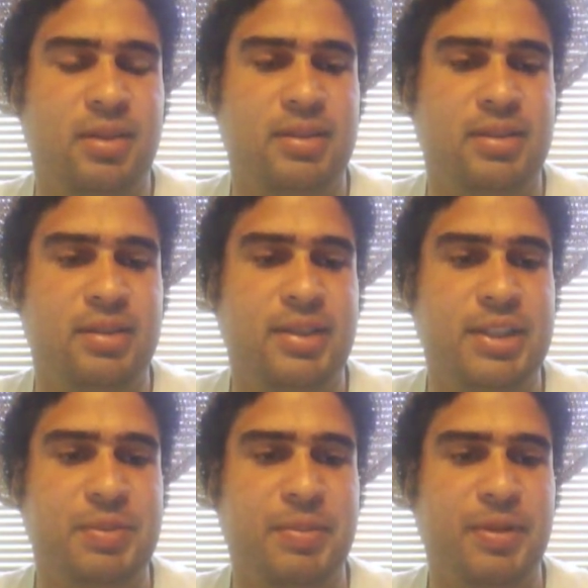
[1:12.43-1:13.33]
and
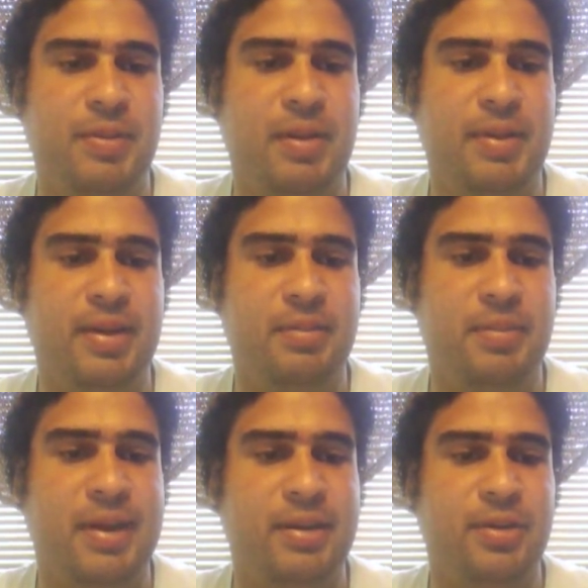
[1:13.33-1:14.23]
teach people about
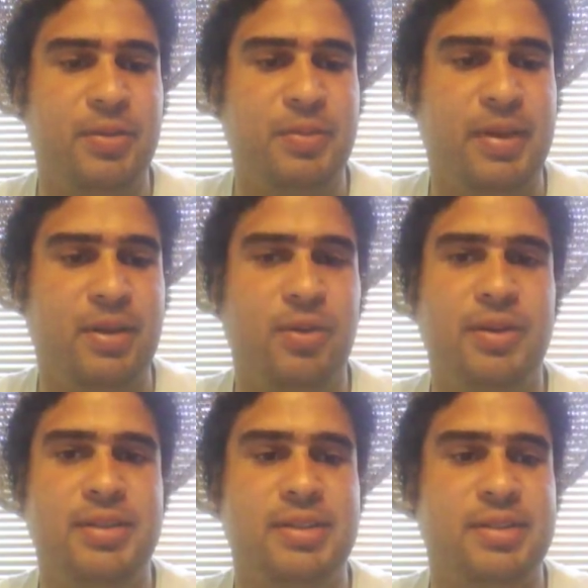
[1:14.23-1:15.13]
my group and my
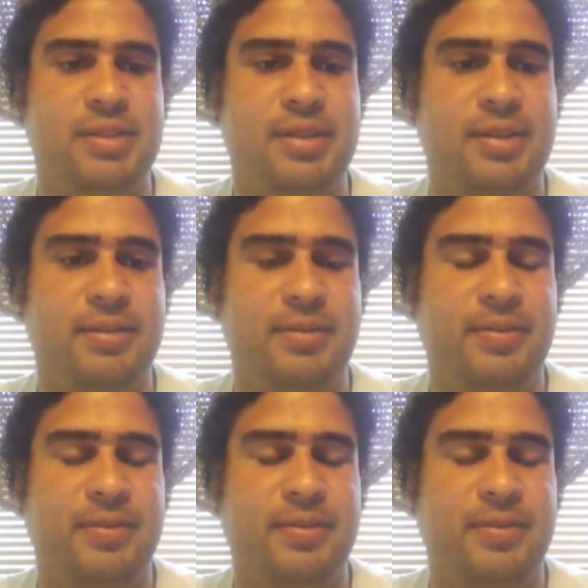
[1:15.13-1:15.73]
courses and stuff.